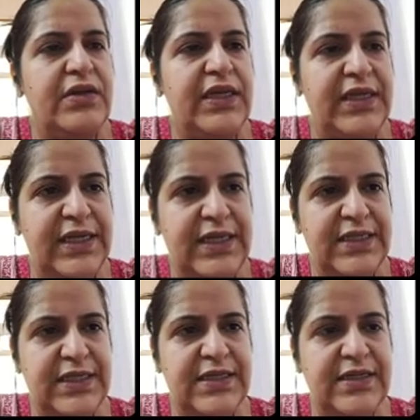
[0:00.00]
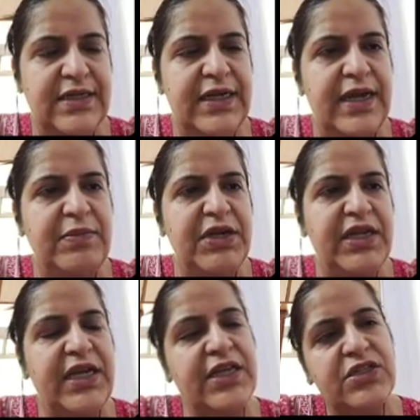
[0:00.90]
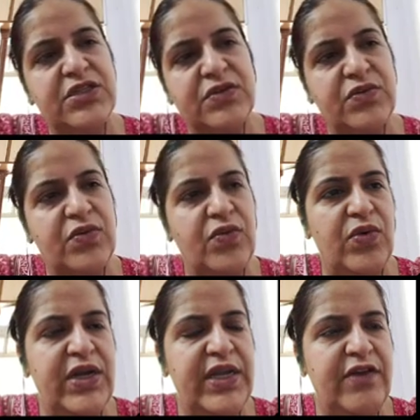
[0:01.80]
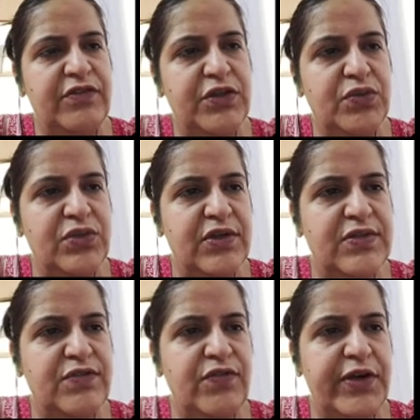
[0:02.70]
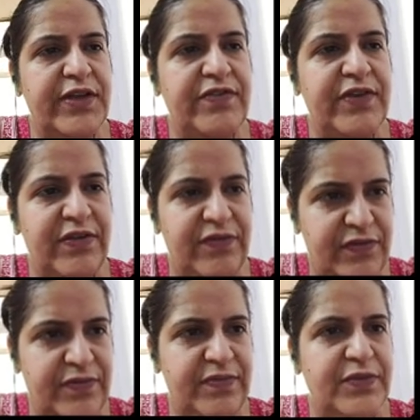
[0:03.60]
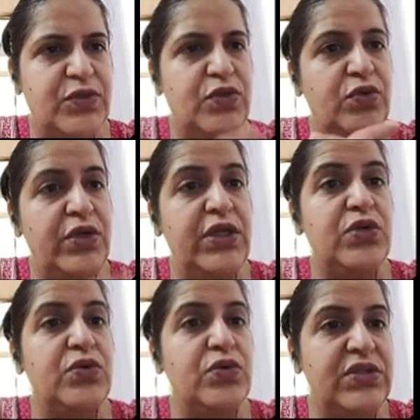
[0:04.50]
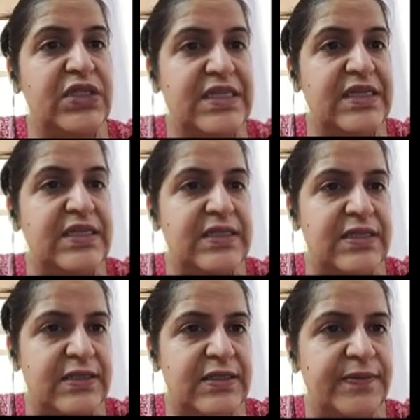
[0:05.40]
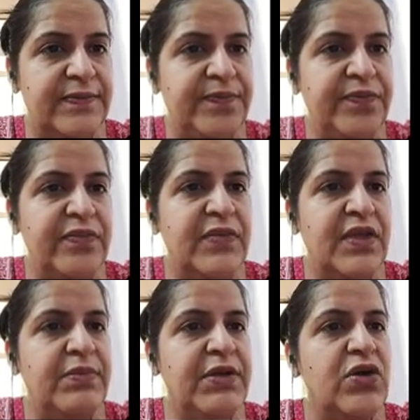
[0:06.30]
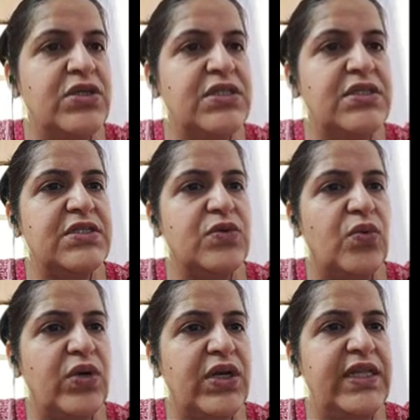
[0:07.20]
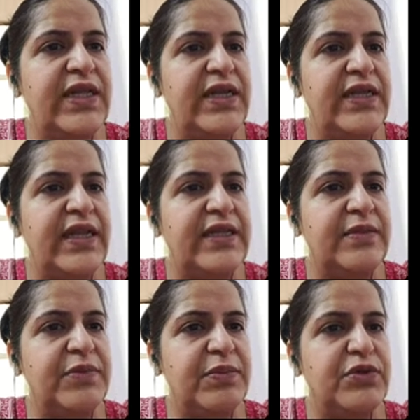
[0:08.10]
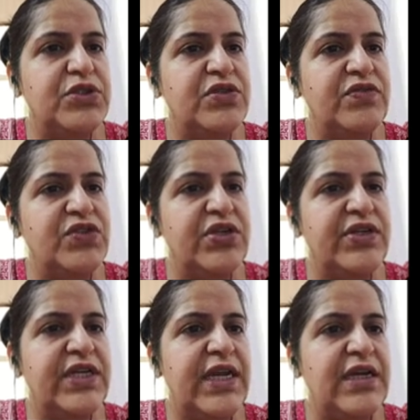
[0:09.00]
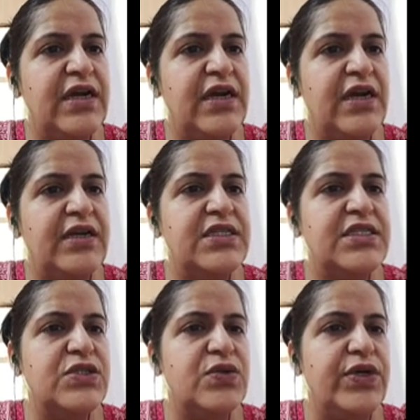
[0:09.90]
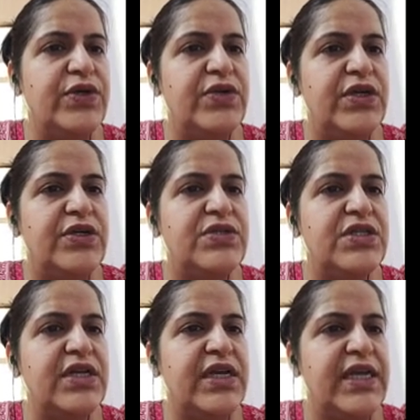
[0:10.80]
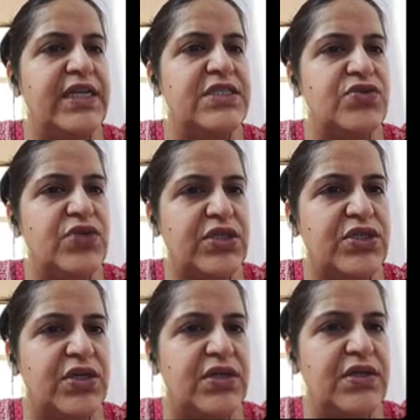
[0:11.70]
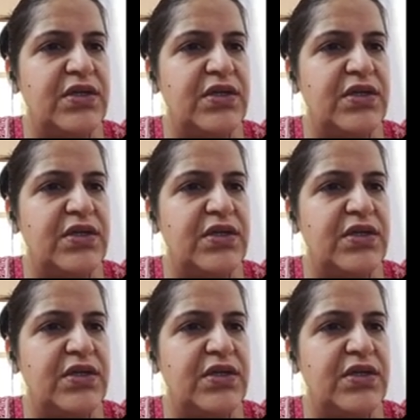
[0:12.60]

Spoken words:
increase its retirement age only after 2045. So you need to know these reasons, because it is only then that the proportion of children and young adults is going to reduce in the age structure.